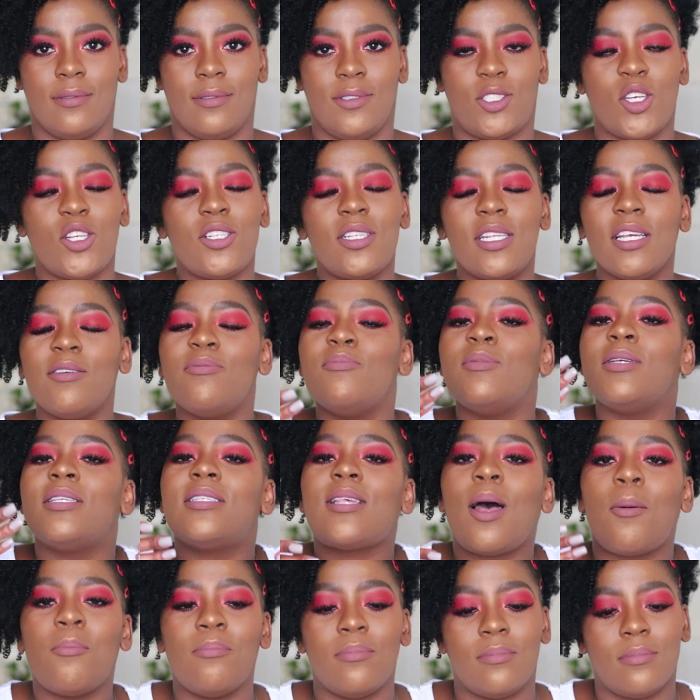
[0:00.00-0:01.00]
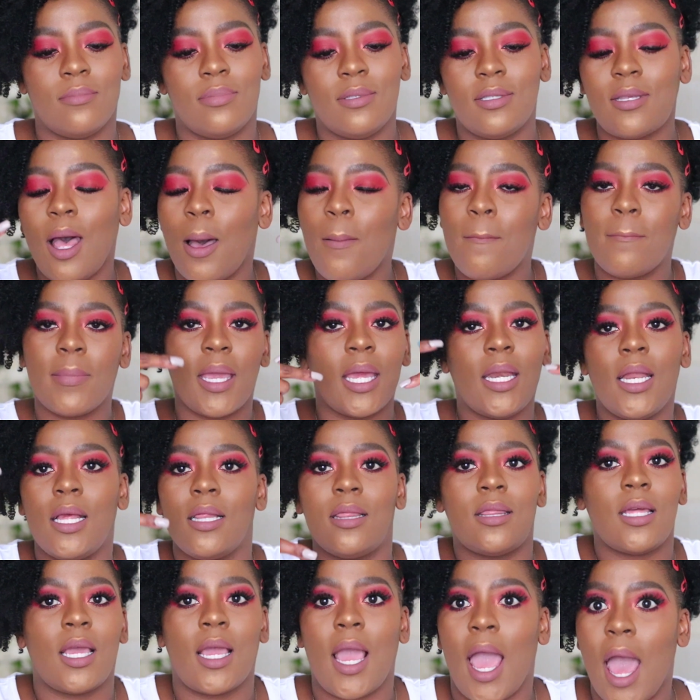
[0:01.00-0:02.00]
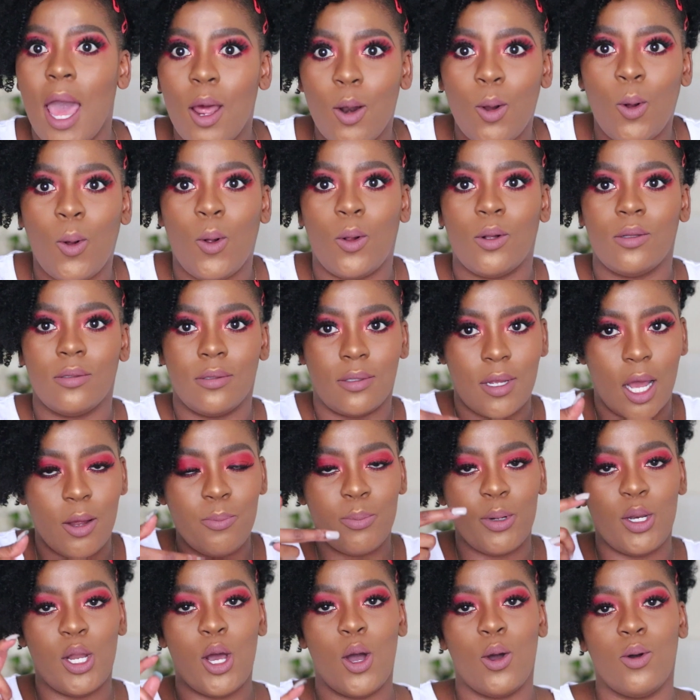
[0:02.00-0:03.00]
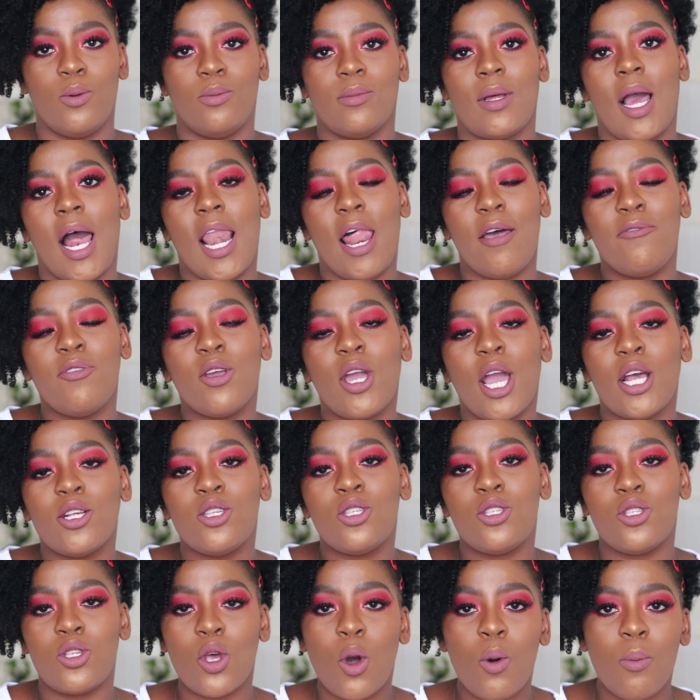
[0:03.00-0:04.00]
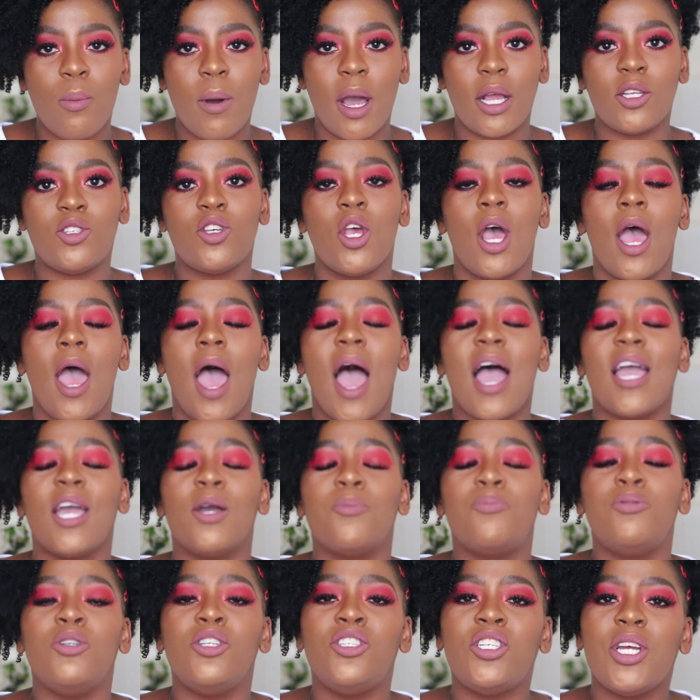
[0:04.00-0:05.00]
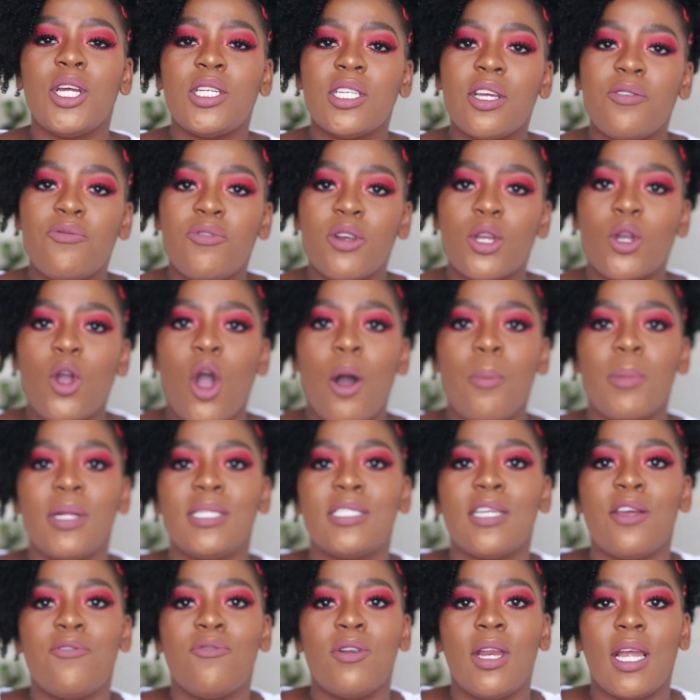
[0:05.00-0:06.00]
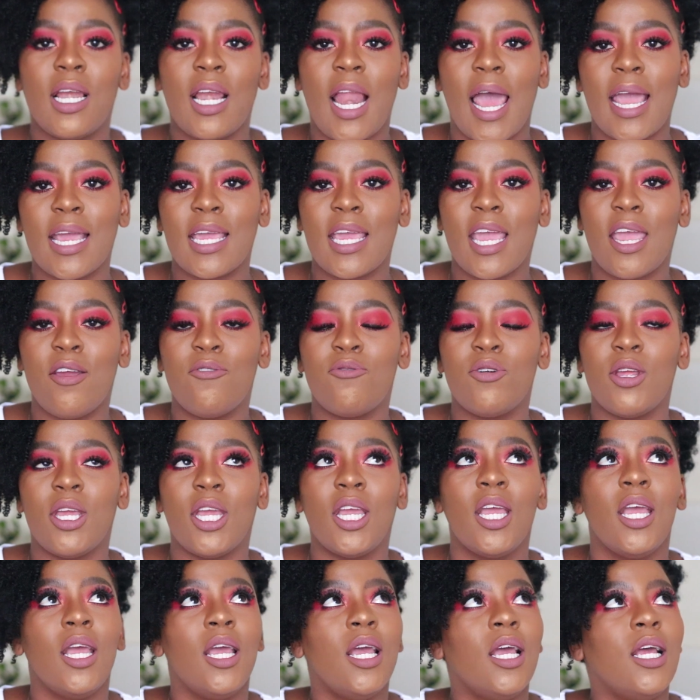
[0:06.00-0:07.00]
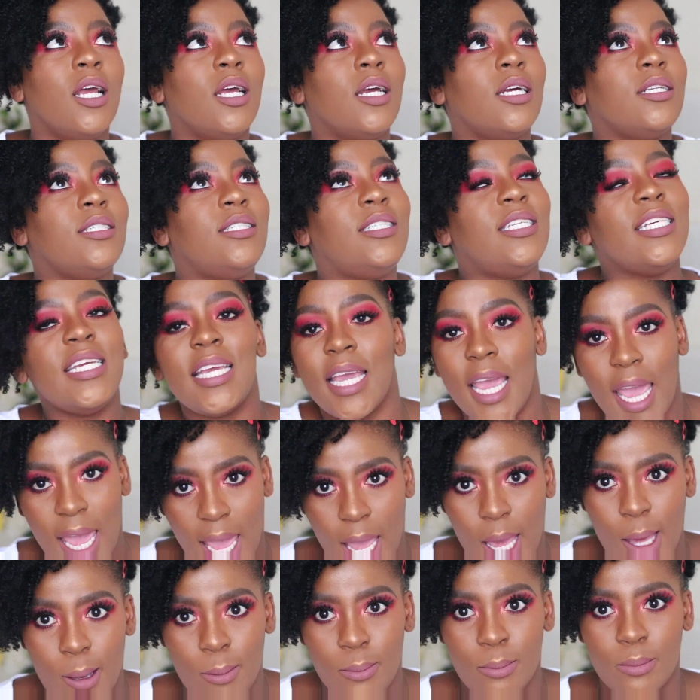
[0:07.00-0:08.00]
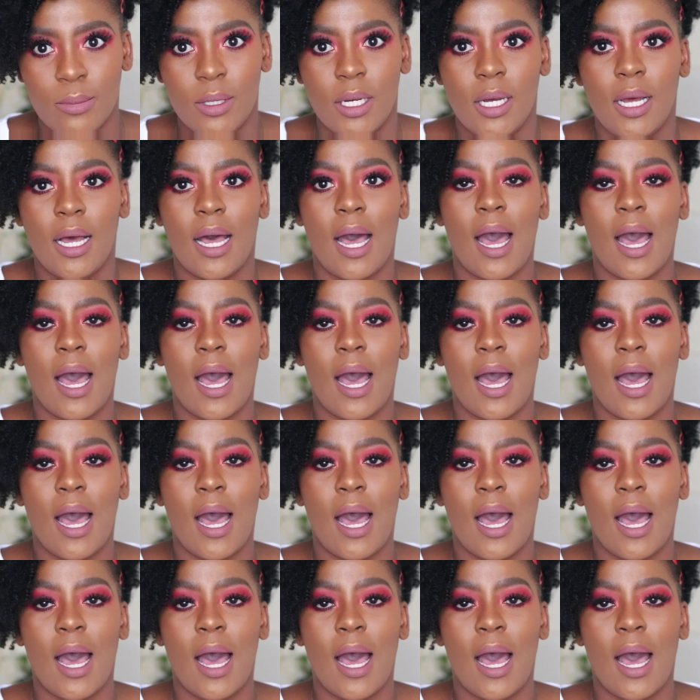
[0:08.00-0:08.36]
just leave me some anything at all down below. I love you guys so much. I appreciate every comment, every like, every DM.